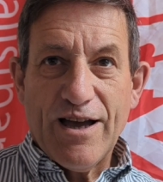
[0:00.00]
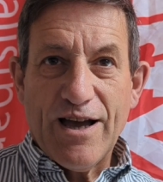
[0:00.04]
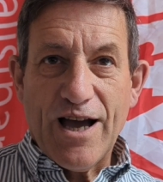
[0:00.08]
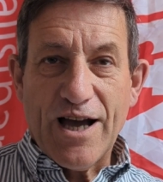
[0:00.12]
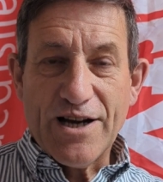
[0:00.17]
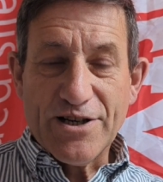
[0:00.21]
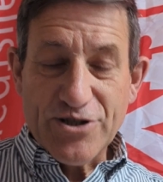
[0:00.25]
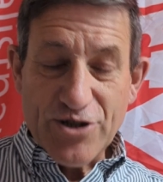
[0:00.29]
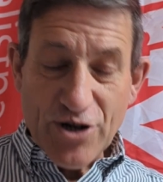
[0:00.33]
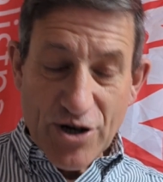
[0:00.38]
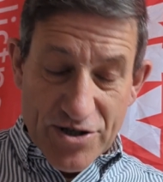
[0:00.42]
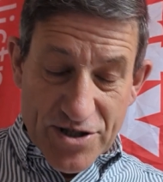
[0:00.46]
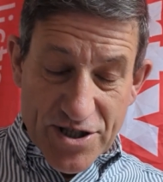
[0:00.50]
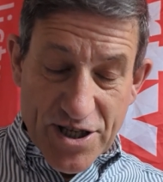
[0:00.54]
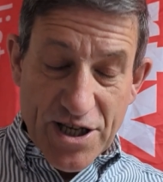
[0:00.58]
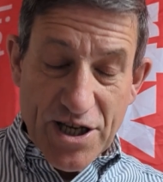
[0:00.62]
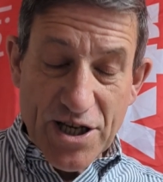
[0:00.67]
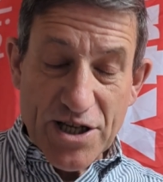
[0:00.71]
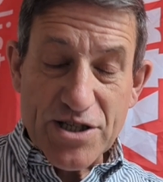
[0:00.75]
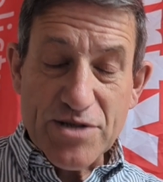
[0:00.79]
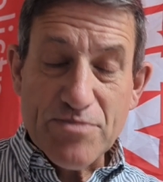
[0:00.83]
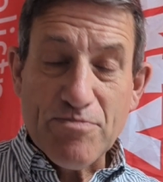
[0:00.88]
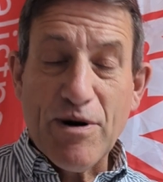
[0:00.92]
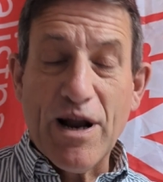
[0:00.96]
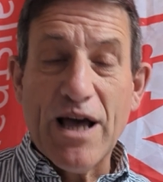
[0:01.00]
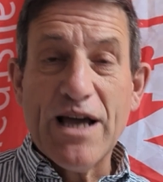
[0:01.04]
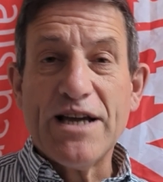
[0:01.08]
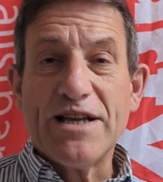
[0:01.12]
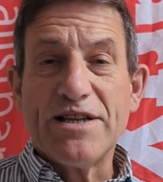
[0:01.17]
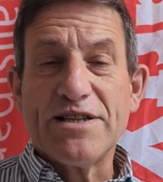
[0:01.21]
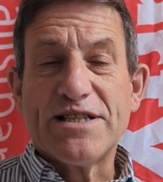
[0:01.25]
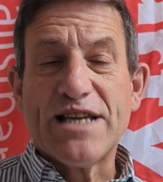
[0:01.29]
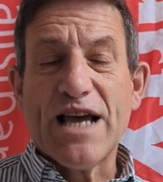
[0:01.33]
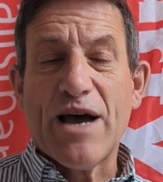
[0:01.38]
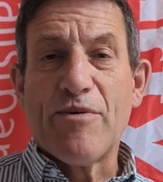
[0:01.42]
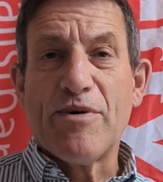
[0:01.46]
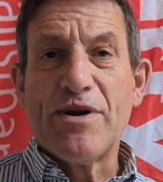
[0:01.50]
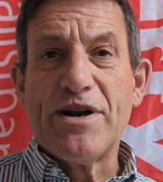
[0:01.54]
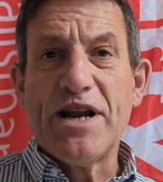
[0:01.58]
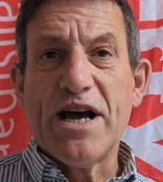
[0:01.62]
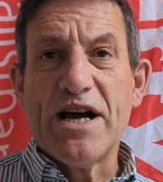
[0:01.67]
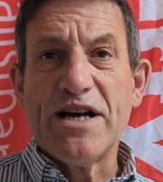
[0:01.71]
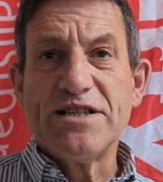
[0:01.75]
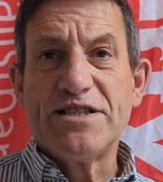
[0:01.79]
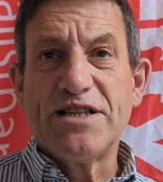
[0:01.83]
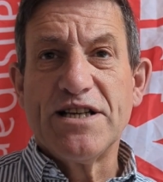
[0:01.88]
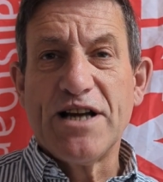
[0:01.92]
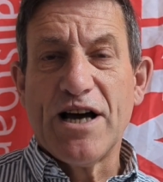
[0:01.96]
And Trotsky explains how in
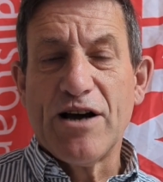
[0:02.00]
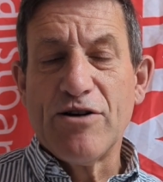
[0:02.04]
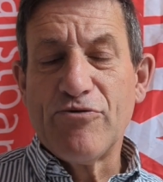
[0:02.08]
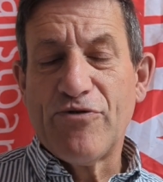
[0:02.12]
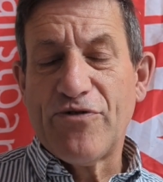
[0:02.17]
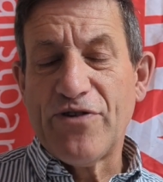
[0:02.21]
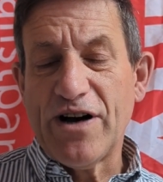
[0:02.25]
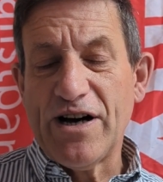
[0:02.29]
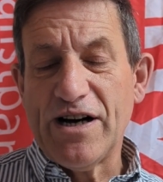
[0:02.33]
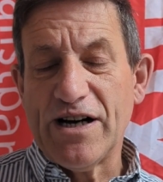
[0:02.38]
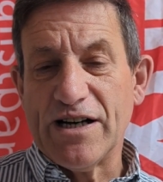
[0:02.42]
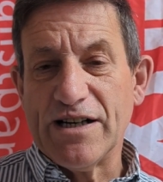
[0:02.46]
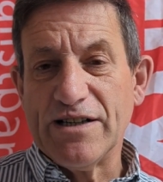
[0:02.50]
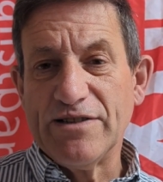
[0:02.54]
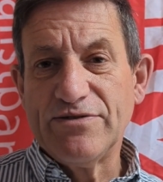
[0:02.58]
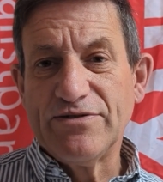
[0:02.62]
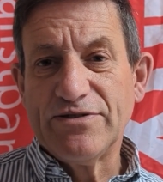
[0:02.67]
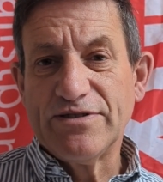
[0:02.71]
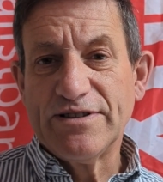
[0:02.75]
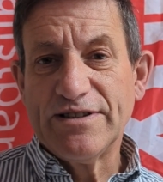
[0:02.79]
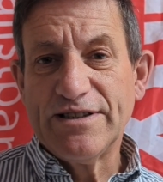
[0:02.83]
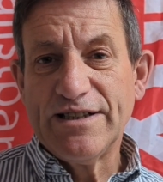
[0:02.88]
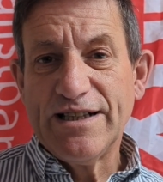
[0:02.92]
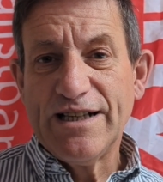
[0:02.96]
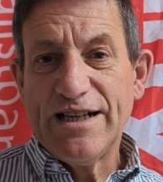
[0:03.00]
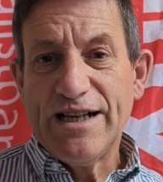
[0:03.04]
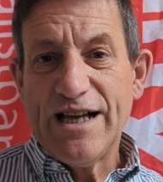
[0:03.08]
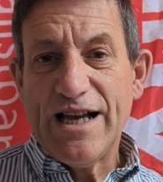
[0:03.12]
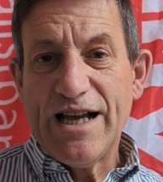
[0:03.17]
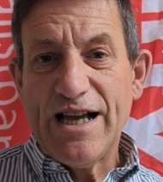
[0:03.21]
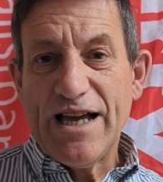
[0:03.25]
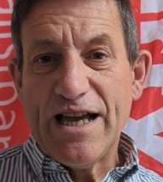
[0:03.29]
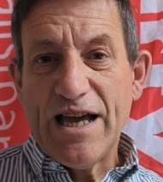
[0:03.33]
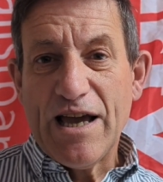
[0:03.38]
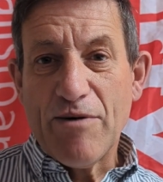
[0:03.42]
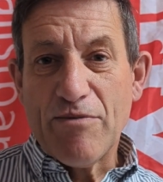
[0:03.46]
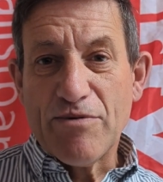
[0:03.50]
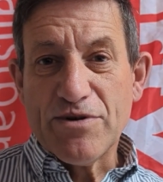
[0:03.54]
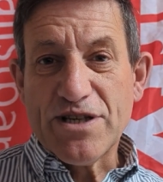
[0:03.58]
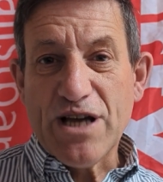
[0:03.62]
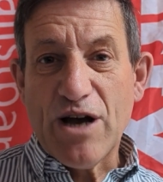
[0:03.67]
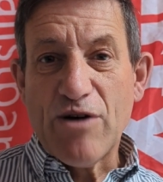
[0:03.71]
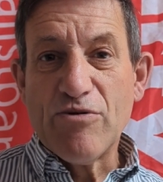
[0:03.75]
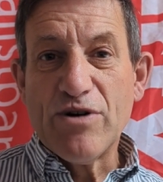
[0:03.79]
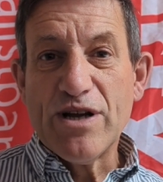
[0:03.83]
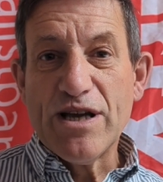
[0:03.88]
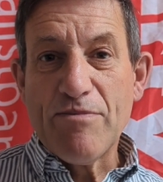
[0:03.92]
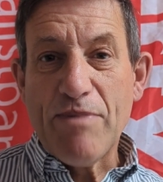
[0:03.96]
1905, it was
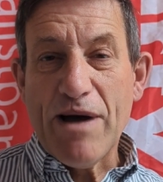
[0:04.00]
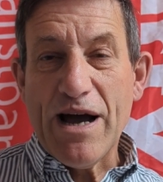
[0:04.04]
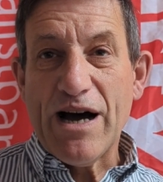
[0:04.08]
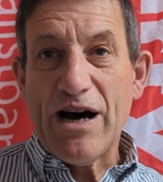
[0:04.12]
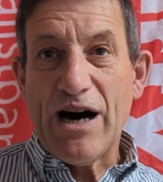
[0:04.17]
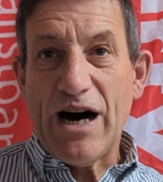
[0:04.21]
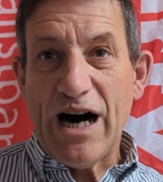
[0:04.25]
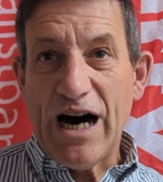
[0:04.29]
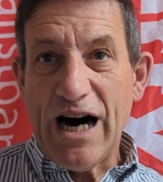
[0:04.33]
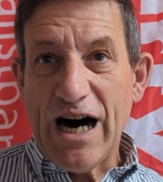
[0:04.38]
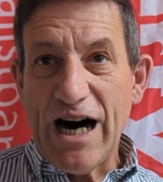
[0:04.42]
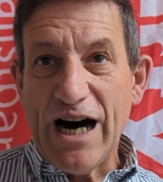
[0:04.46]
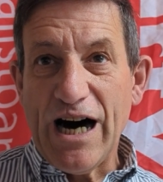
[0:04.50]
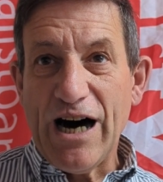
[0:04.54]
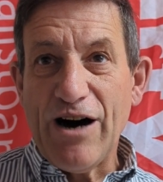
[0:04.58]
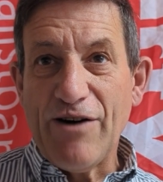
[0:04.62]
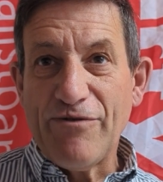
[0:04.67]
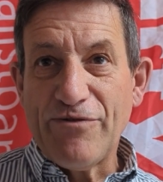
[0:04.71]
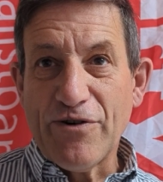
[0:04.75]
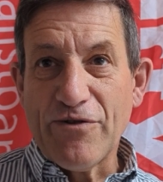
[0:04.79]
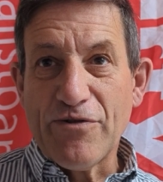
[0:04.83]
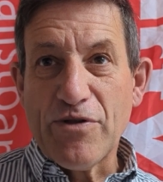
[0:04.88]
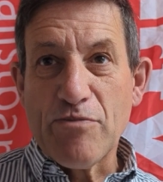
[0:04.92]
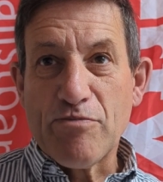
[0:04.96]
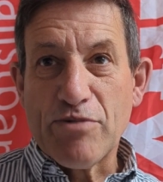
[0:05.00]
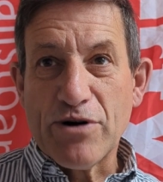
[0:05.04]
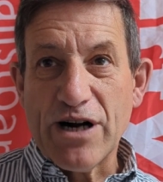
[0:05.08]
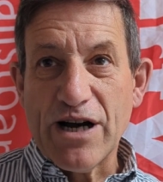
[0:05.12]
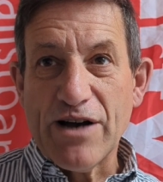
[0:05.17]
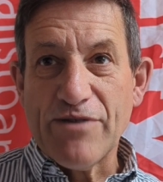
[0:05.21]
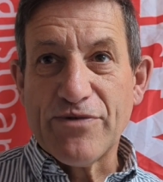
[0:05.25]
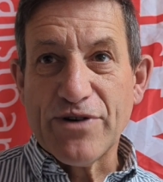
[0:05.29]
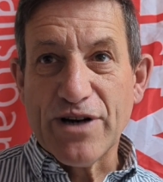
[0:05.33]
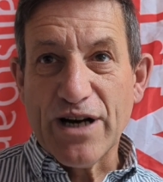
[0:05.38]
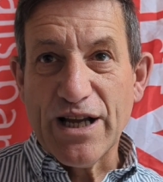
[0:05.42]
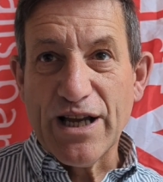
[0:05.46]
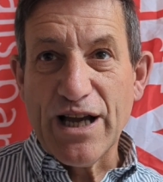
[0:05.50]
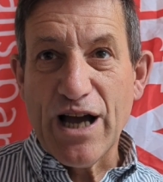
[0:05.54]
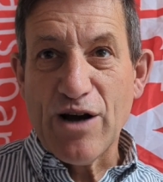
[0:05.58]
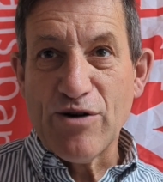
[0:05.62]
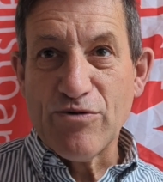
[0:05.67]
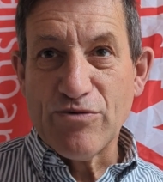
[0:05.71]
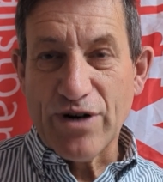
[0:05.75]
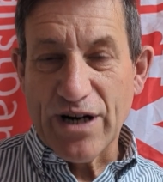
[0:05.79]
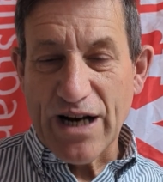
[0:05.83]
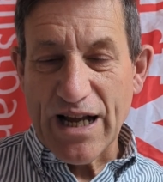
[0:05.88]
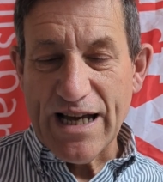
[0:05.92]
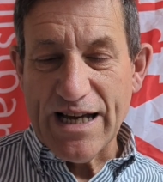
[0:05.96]
only about half of the privately
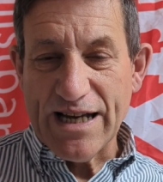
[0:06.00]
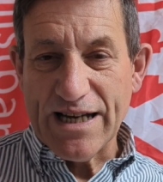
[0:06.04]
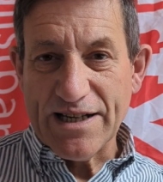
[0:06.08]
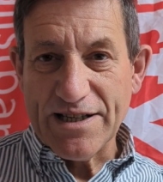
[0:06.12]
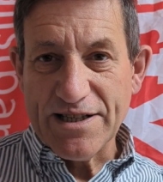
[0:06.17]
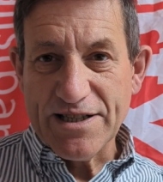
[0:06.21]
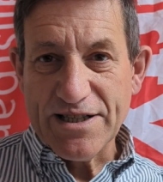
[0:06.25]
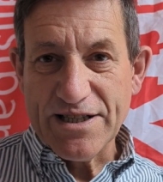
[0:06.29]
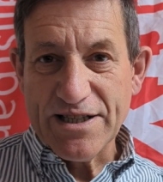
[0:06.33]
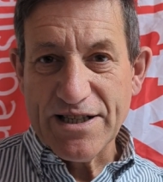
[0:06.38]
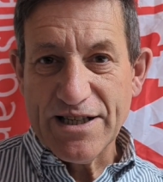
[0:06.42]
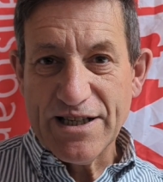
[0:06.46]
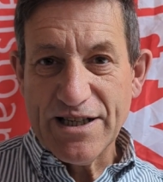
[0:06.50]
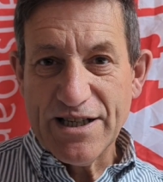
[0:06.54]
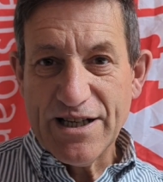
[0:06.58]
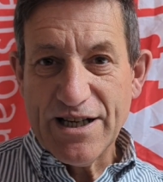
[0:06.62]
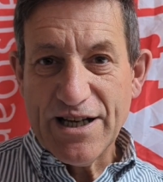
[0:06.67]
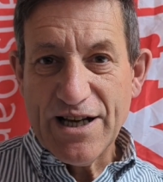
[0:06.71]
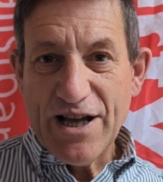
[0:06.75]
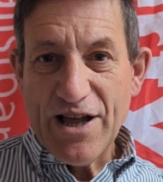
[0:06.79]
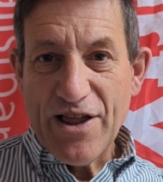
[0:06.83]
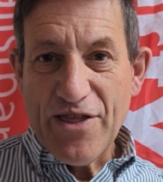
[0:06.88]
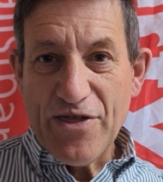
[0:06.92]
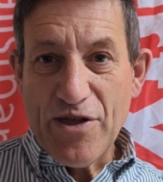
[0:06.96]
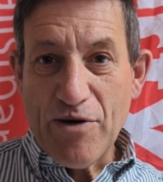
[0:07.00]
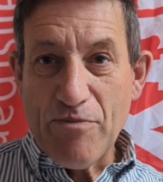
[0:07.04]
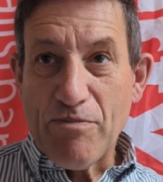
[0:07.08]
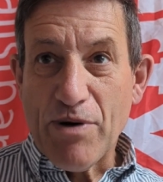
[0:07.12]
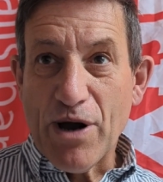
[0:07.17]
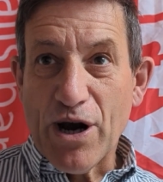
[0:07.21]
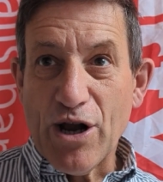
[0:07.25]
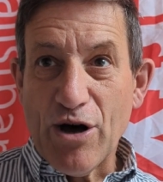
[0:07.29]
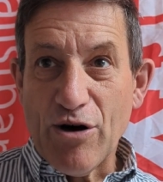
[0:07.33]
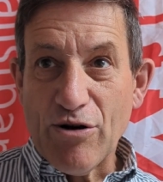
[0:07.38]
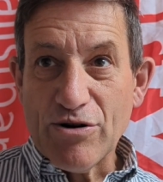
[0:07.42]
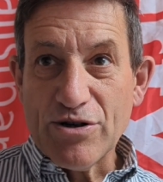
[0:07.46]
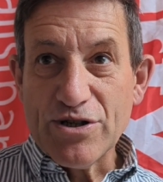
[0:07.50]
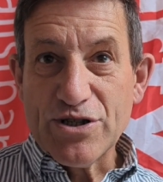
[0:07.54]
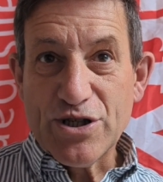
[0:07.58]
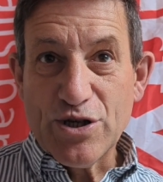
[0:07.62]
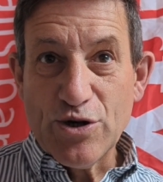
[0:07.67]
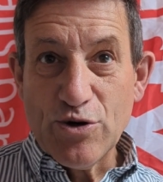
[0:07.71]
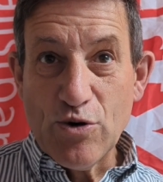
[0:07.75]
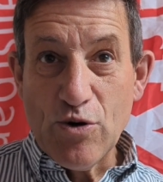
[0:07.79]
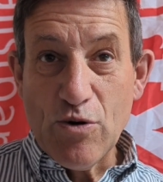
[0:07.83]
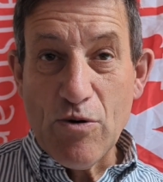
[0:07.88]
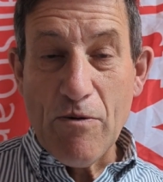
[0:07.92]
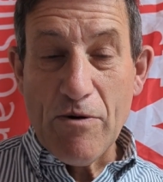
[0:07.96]
owned land that belonged
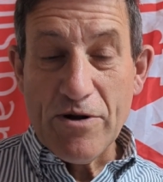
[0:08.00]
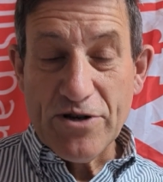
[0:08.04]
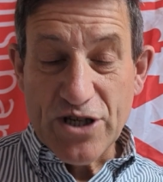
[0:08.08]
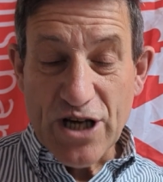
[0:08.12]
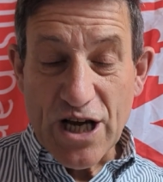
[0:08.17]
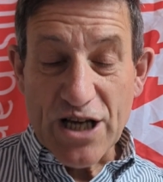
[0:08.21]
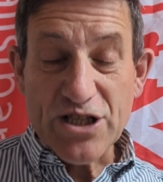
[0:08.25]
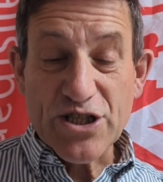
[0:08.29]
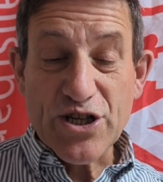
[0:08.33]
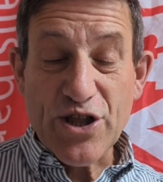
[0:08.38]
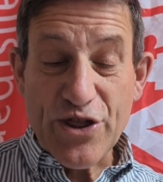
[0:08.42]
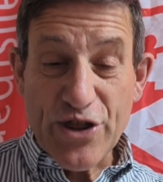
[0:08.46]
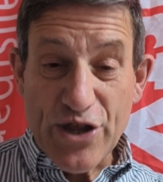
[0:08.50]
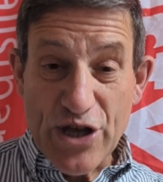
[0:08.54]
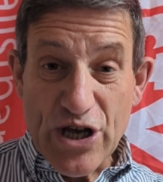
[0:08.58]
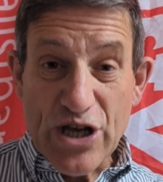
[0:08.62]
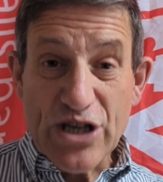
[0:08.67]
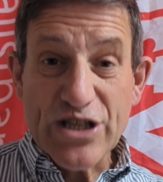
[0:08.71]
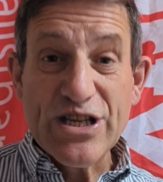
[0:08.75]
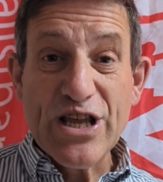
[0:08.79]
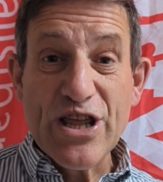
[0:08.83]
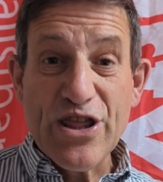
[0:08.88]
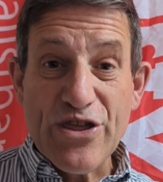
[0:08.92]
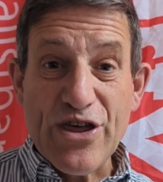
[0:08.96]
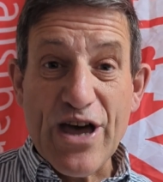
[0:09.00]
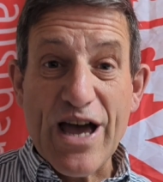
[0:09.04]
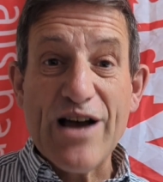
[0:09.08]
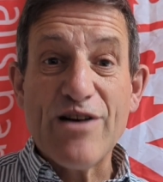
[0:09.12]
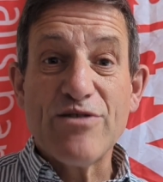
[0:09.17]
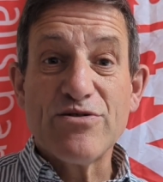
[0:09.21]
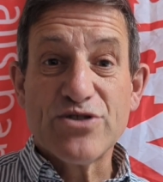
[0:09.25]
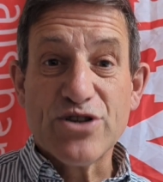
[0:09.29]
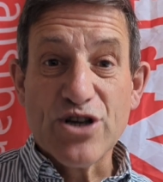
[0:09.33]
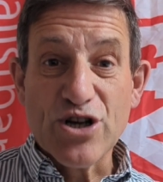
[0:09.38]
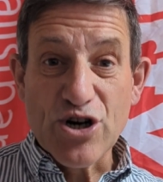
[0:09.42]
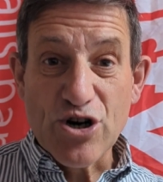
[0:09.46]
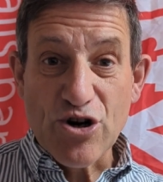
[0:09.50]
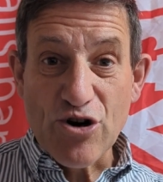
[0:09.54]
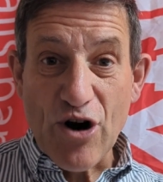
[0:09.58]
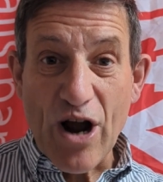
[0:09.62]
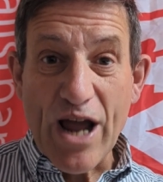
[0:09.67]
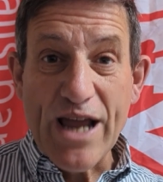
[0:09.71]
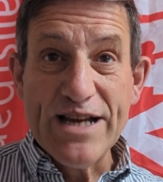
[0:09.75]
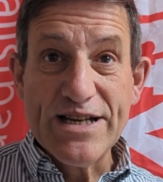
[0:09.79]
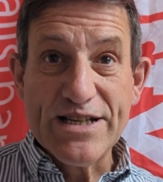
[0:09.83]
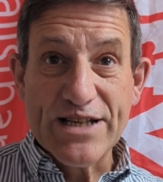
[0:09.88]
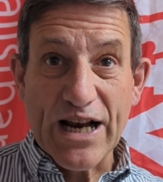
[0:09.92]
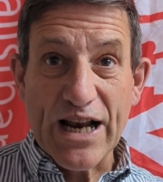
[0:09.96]
to just 30,000
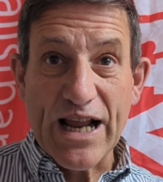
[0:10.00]
great